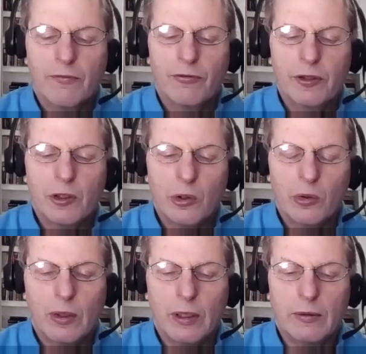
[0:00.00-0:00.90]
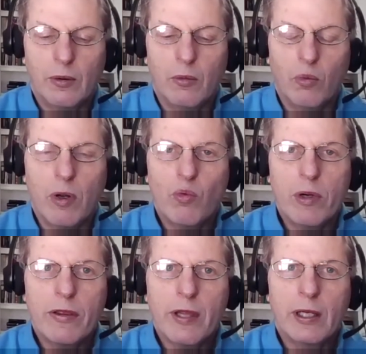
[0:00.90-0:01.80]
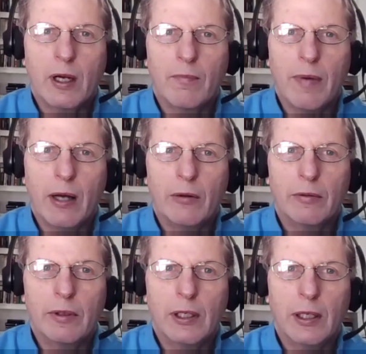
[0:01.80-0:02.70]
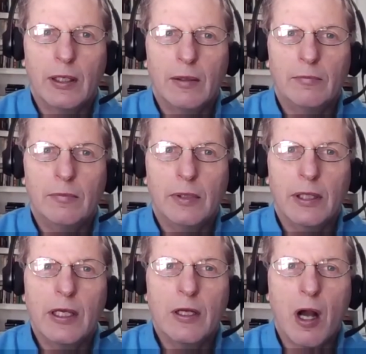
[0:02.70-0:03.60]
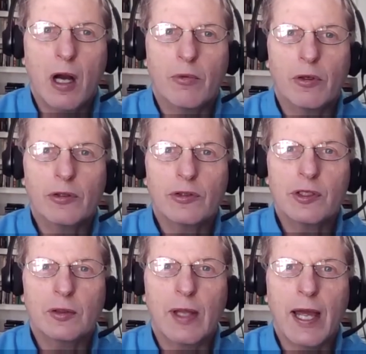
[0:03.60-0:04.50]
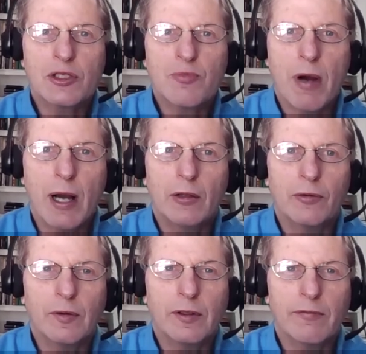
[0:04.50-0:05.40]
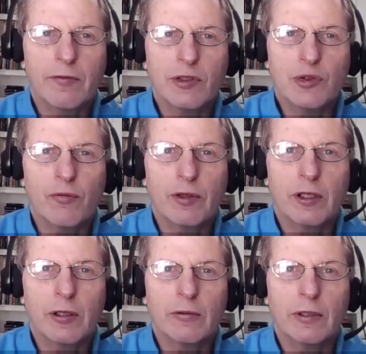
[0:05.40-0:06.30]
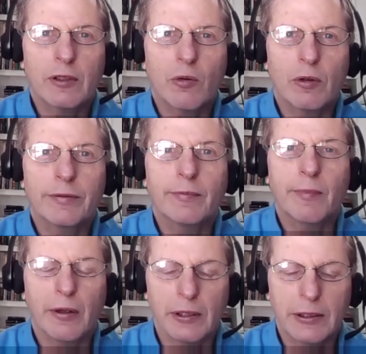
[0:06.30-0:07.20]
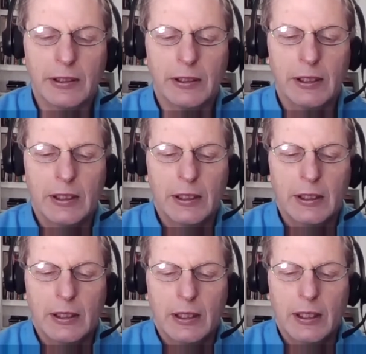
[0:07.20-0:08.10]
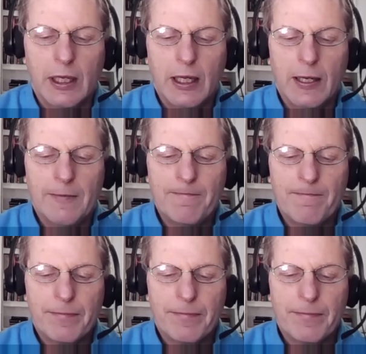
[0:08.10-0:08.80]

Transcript: for you, when we think about e-commerce and last mile deliveries over here in North America, um,